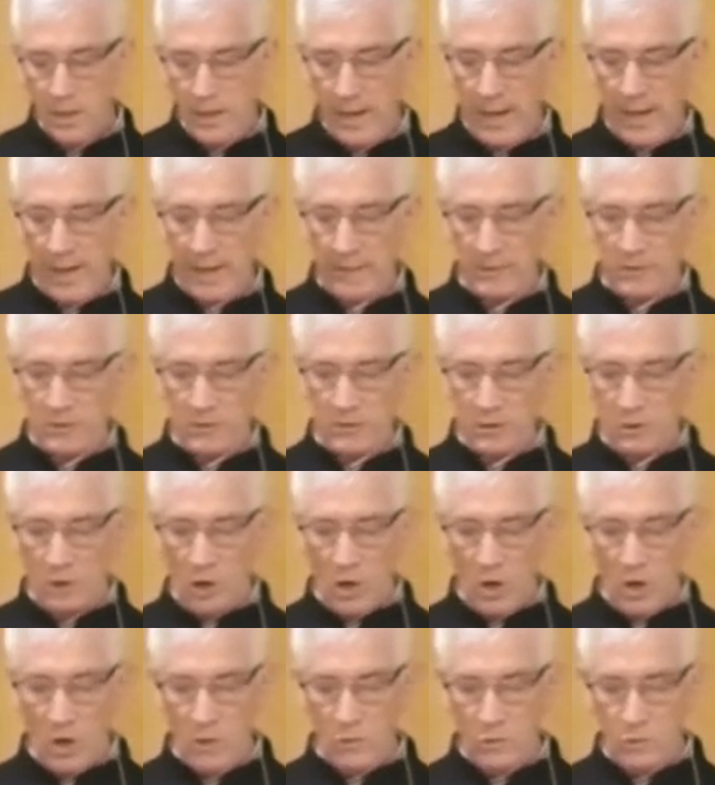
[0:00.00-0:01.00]
And
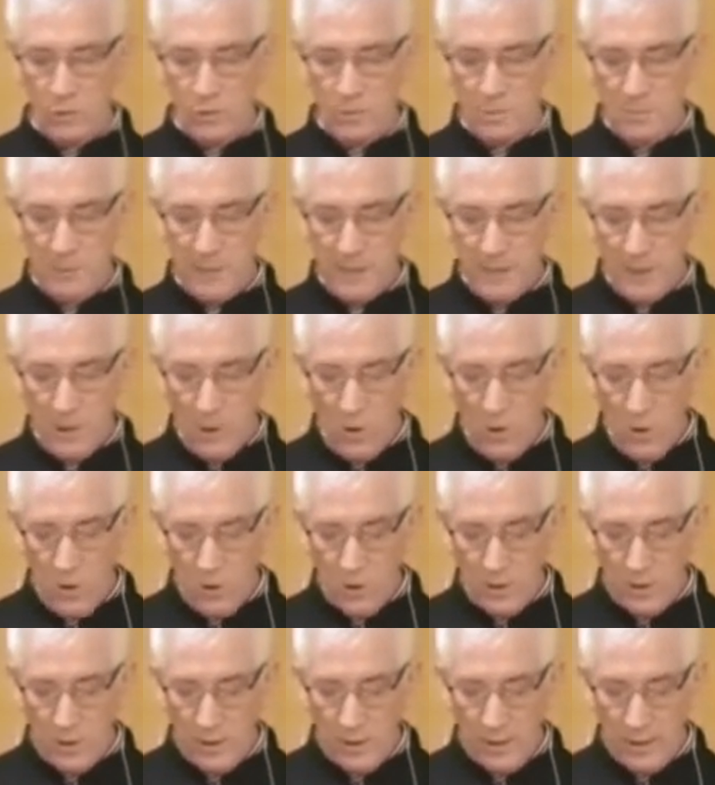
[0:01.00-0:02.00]
God will be
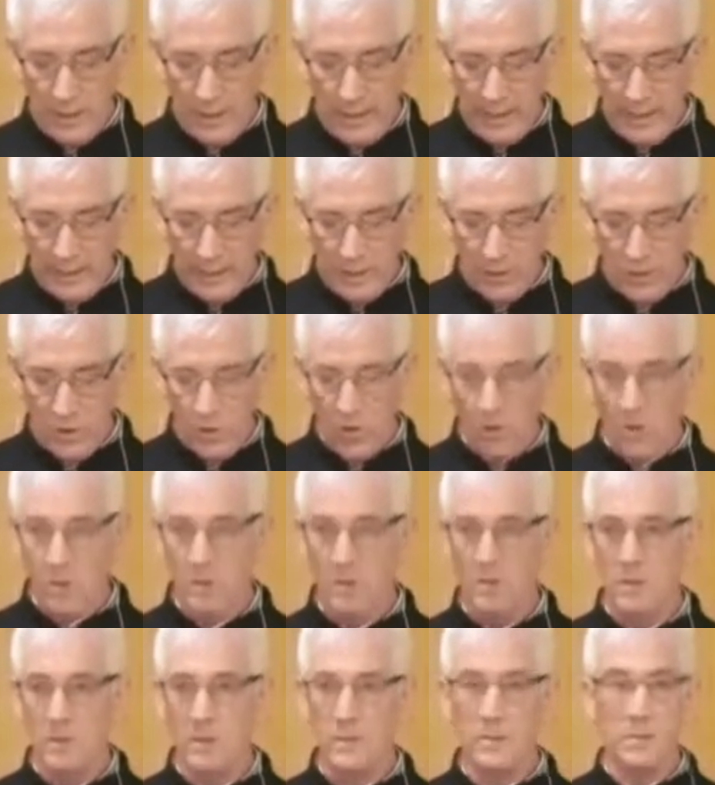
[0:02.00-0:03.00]
all in
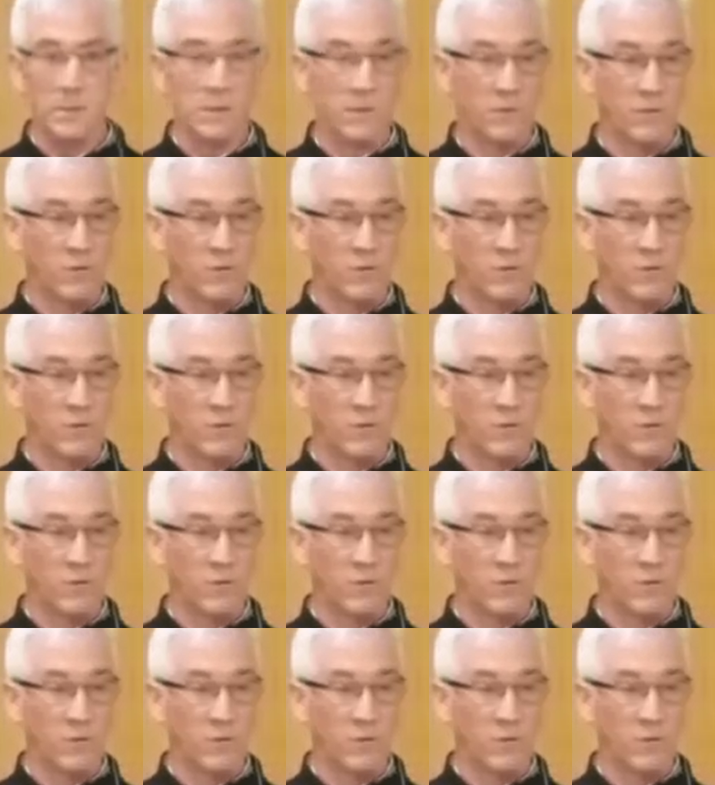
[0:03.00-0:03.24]
all is the